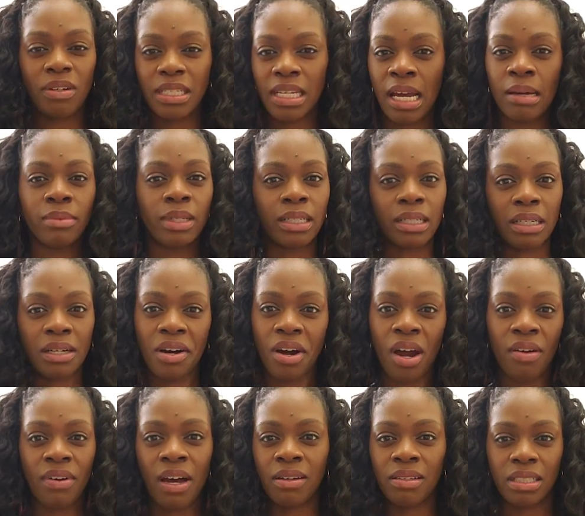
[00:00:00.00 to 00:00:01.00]
of time that I can
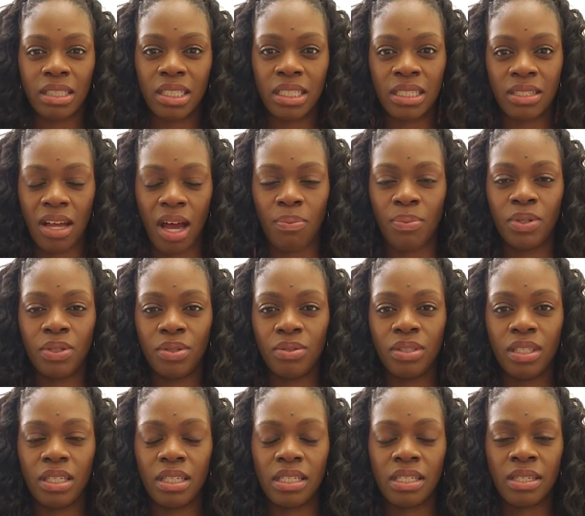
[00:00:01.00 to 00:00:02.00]
carve out and just stop and
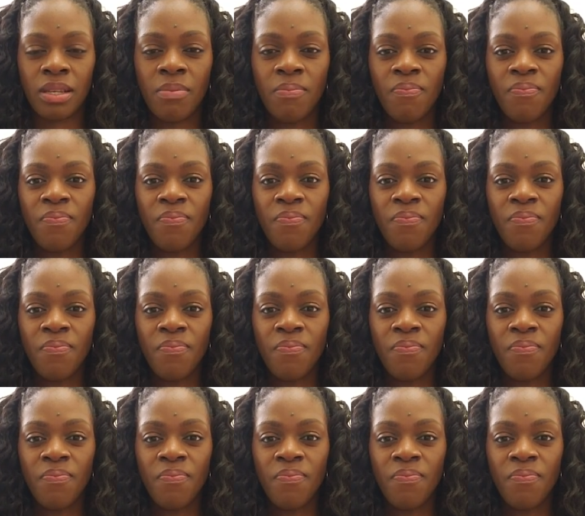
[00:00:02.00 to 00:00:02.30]
do these.